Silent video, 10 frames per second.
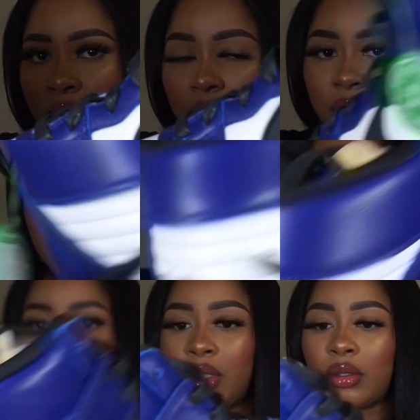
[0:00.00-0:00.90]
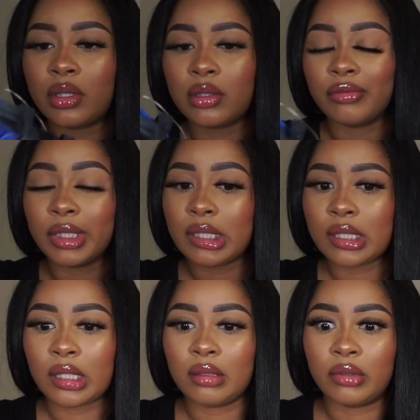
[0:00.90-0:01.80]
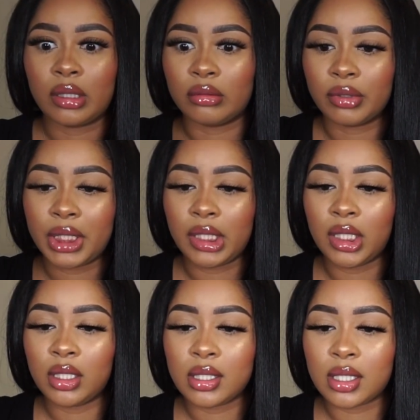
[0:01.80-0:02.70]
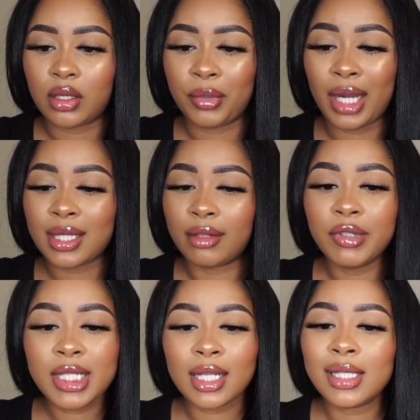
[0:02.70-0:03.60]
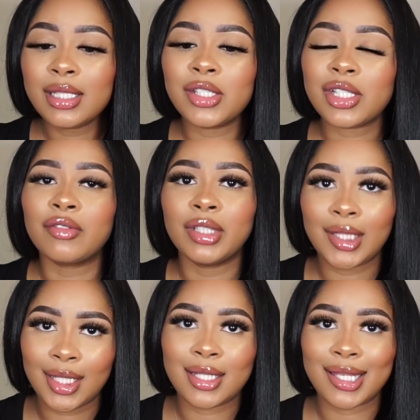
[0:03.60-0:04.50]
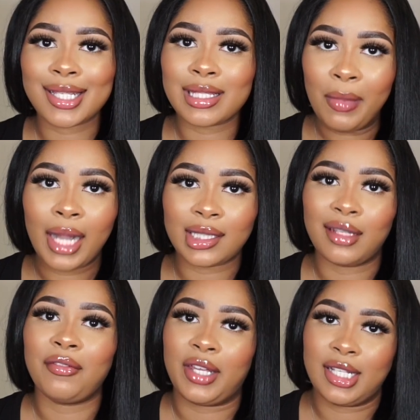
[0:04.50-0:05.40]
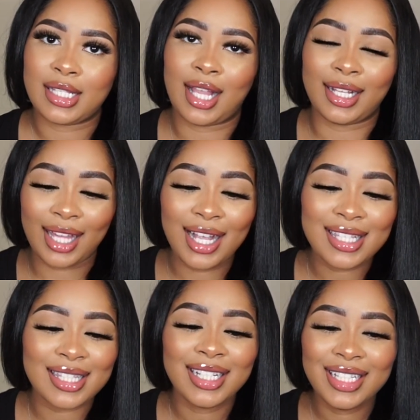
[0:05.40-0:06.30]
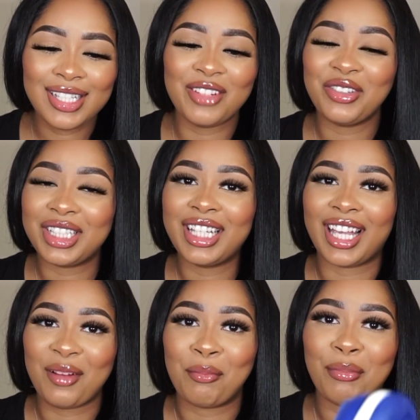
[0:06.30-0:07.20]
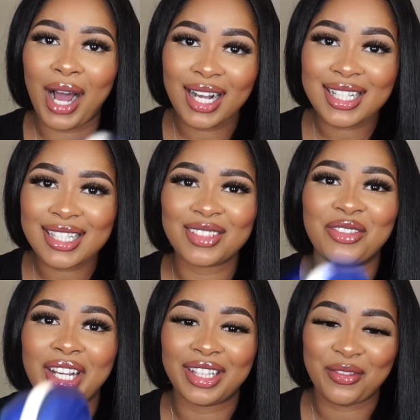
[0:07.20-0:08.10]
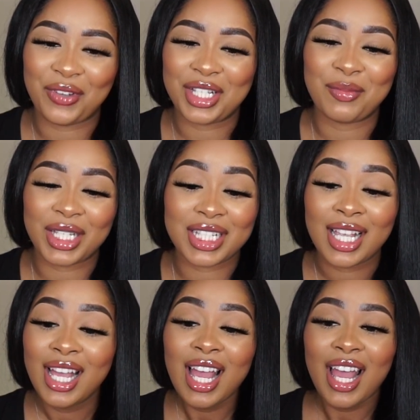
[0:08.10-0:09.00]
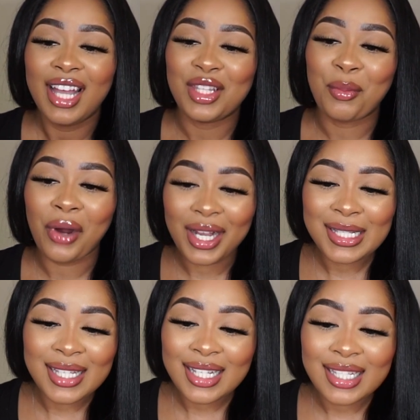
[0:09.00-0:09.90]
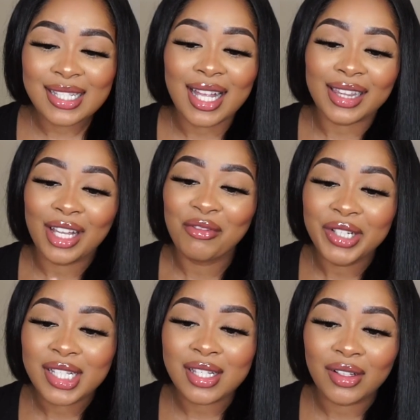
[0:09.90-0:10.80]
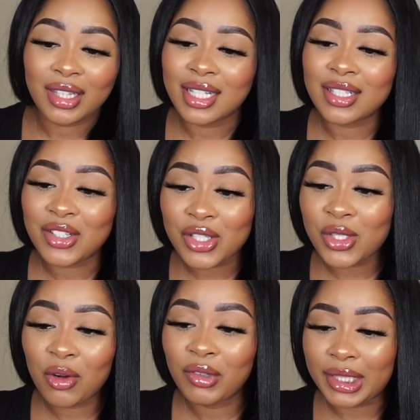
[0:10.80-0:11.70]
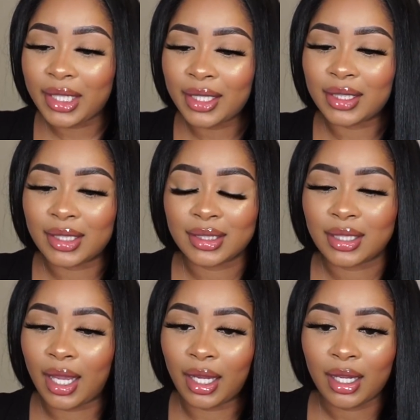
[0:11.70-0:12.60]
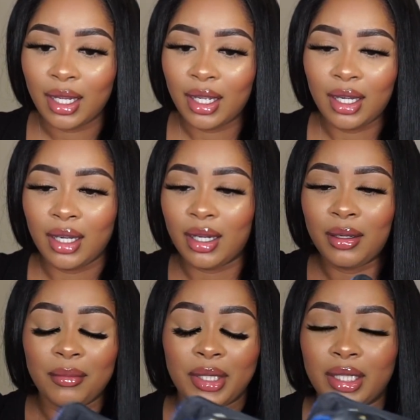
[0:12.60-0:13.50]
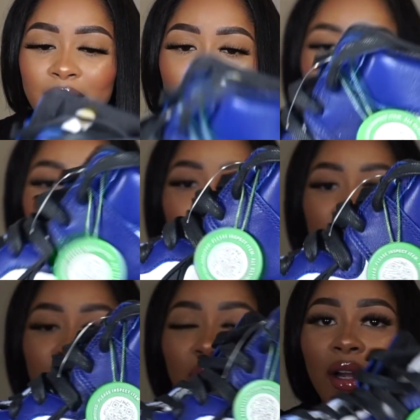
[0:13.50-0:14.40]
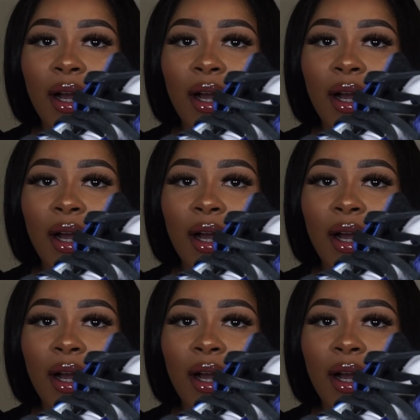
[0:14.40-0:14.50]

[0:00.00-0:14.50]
so of course, you know, it's the resale price. Like, resellers just really need to get smacked in the face. Like, they need to really get boxed right in the face, because the prices that they resell things are just so ridiculous. Like, but whatever.